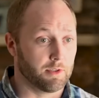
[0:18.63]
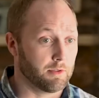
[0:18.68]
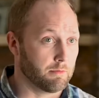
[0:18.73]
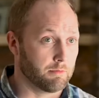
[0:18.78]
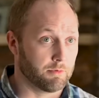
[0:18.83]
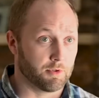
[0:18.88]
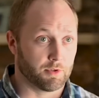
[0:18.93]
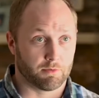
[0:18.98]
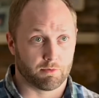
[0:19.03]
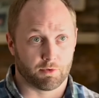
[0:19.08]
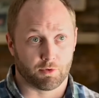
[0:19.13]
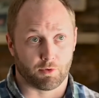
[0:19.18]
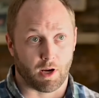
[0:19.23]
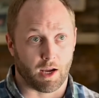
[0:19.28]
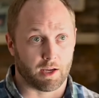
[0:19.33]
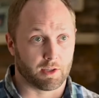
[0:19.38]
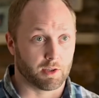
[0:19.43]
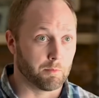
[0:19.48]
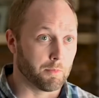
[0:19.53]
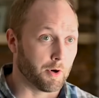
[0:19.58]
You just
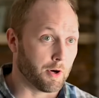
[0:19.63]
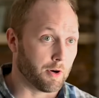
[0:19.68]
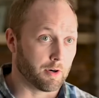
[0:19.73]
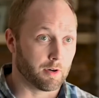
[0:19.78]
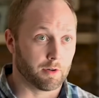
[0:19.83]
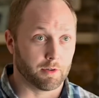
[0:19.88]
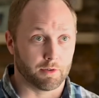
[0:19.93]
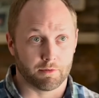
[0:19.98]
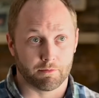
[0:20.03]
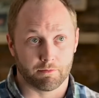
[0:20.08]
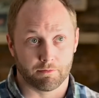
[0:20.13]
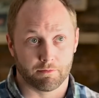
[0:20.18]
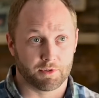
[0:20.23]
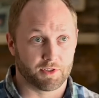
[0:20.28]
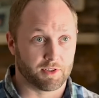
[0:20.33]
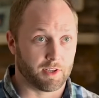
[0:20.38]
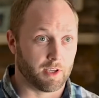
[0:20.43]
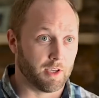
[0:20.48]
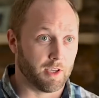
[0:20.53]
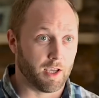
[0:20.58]
drag the bar and
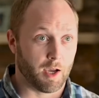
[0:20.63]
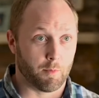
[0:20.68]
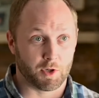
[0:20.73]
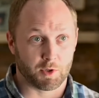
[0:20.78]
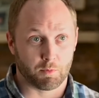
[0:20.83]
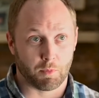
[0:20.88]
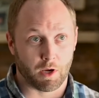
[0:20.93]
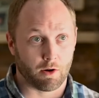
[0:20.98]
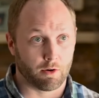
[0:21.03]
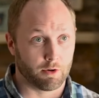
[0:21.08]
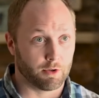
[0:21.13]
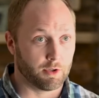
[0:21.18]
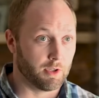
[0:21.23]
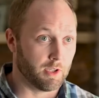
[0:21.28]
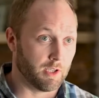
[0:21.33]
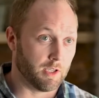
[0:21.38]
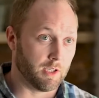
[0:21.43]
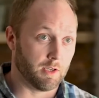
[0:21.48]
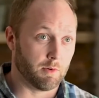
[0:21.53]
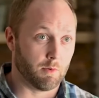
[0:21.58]
say how much power do you
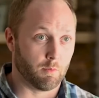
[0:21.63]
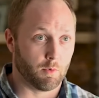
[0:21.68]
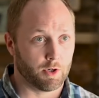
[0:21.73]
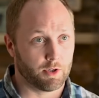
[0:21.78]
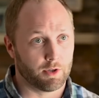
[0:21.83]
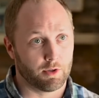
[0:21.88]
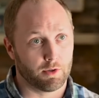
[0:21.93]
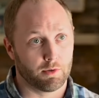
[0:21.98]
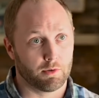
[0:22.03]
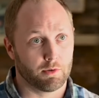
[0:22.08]
need and what are you